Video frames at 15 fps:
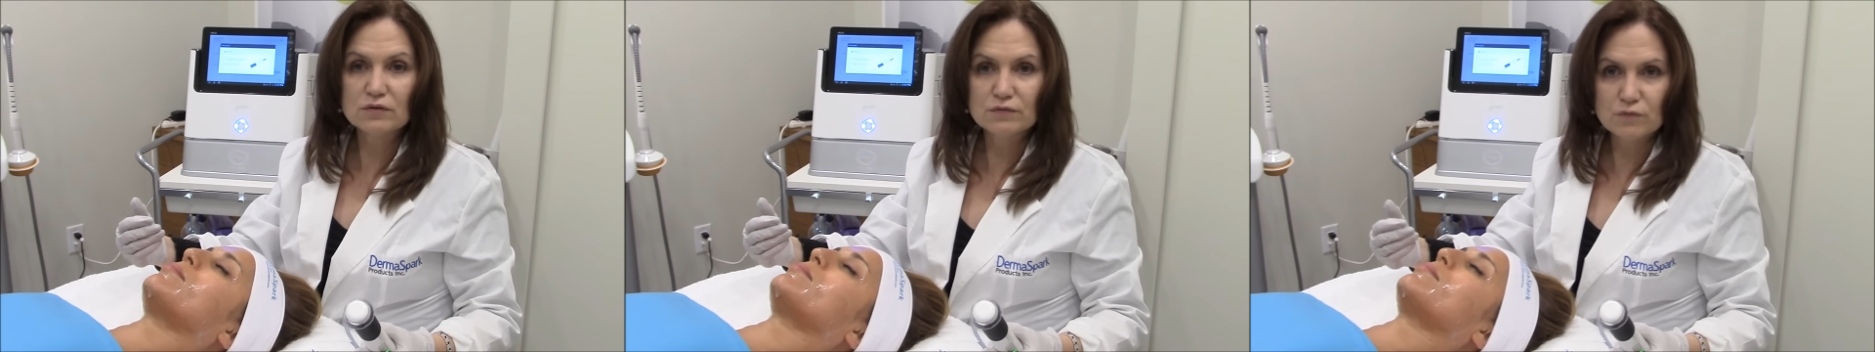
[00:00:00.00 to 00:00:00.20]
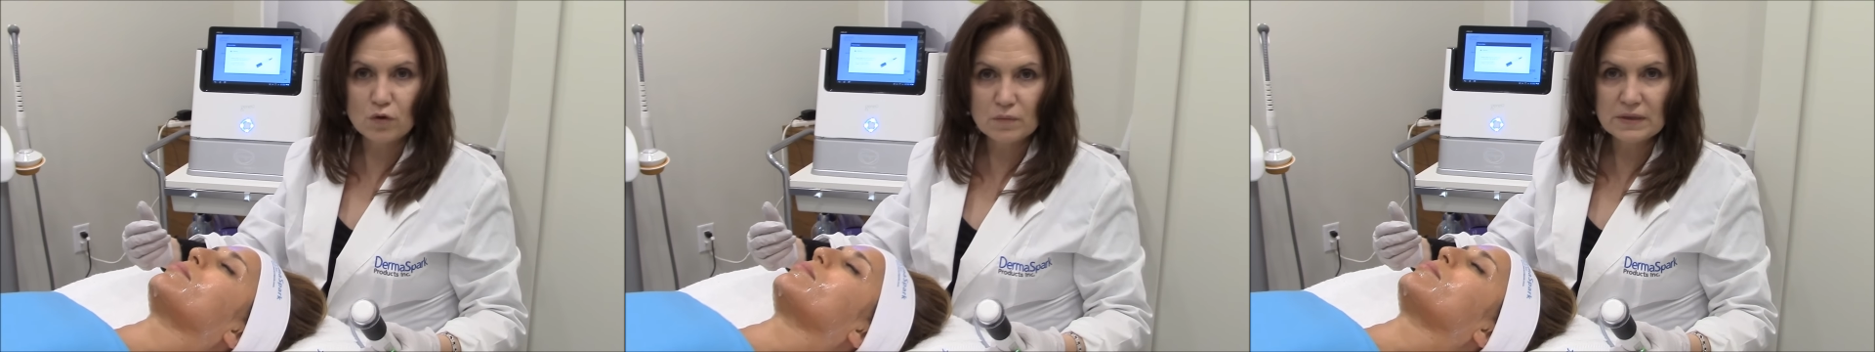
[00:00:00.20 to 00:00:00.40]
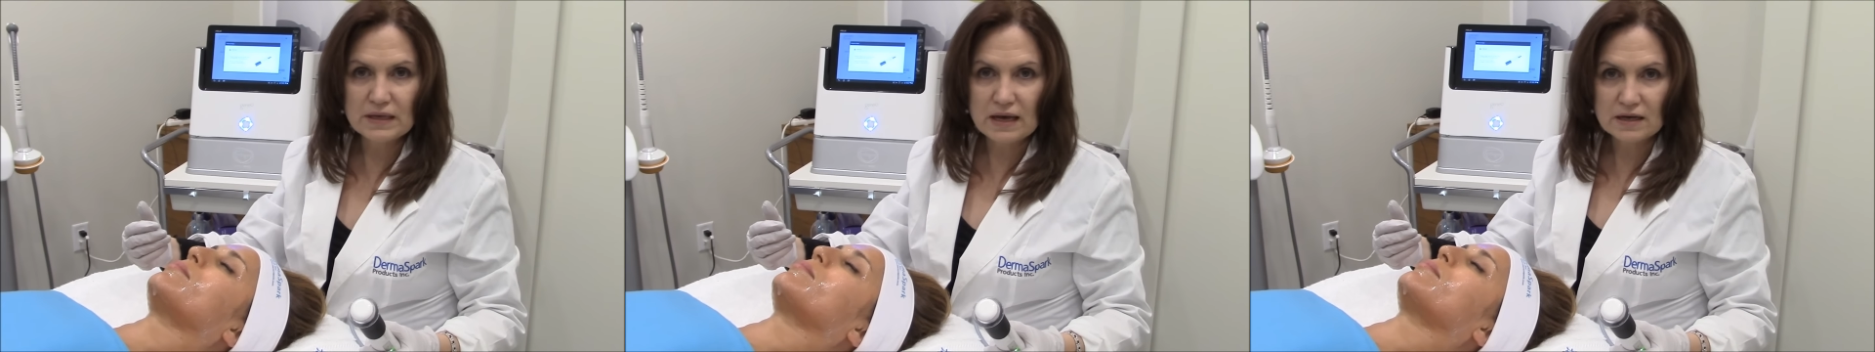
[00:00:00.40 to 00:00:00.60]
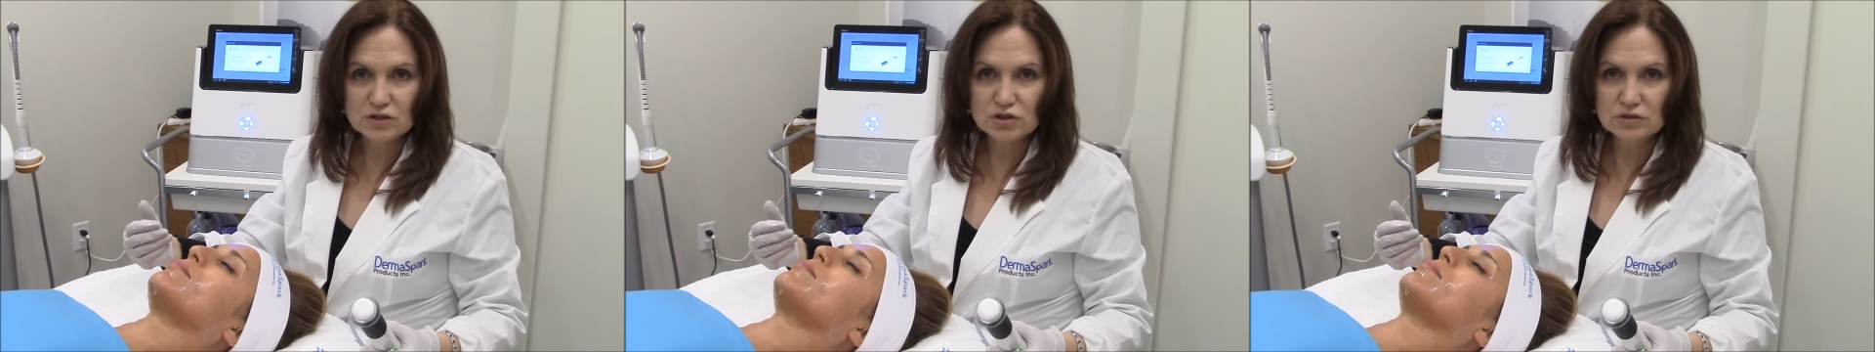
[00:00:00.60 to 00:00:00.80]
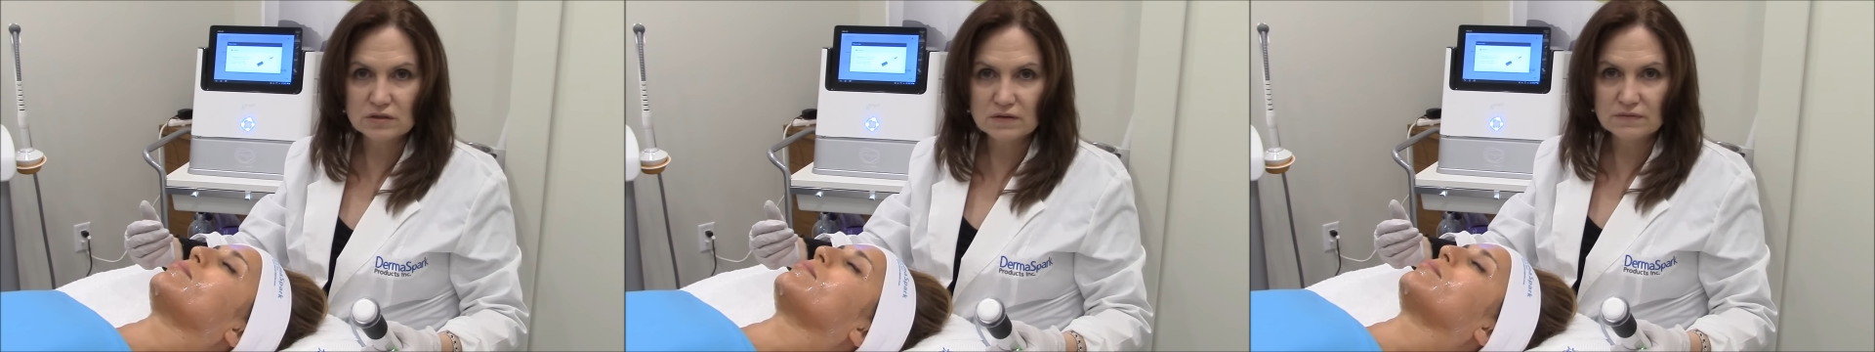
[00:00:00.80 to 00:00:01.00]
foaming
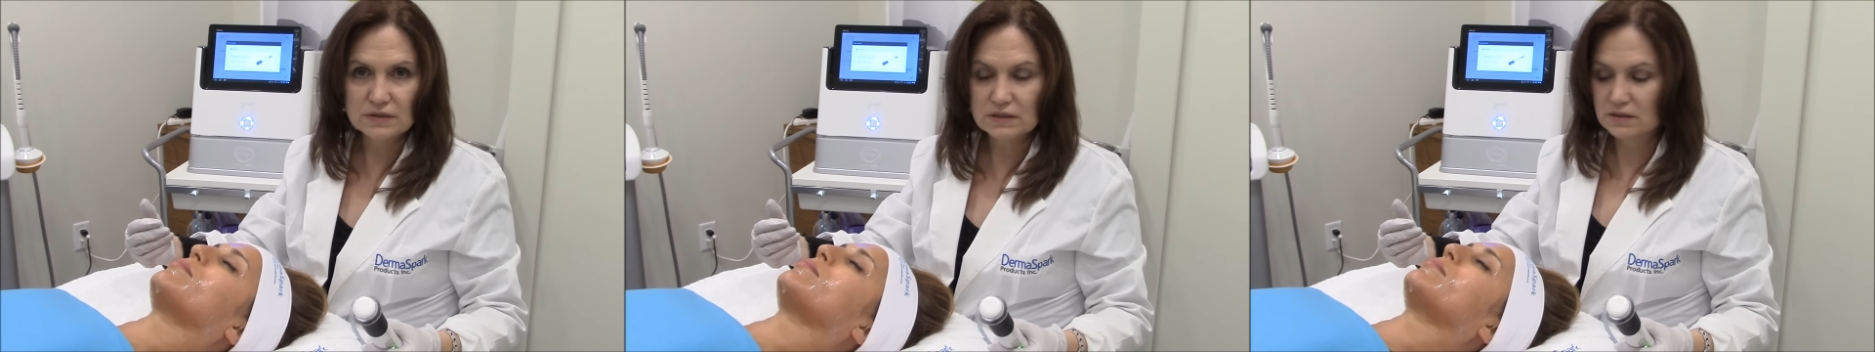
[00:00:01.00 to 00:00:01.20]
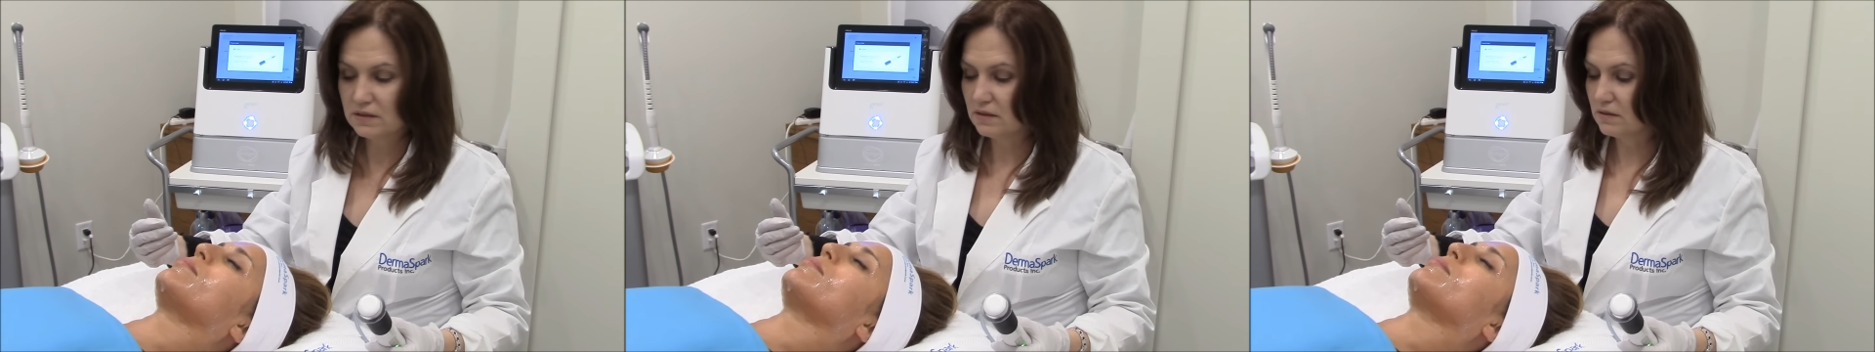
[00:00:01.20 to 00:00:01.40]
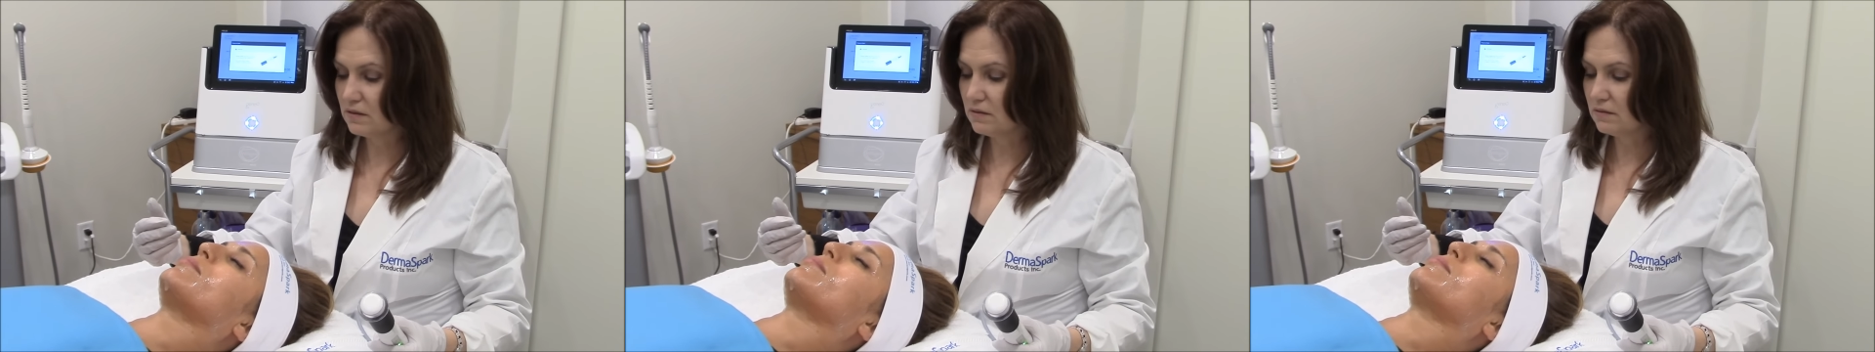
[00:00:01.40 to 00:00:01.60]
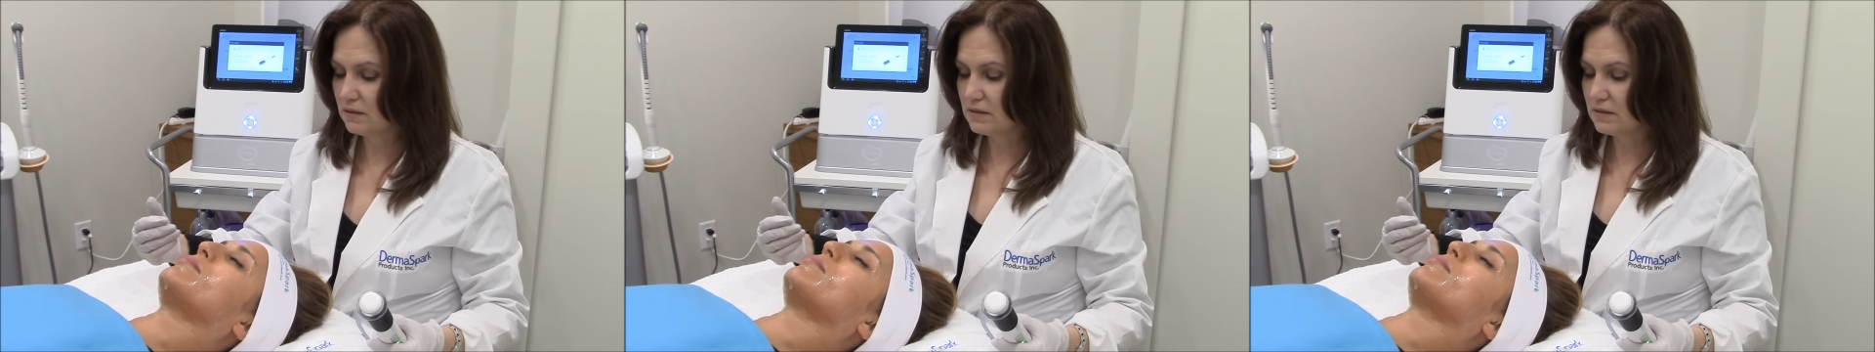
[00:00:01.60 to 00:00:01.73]
action of the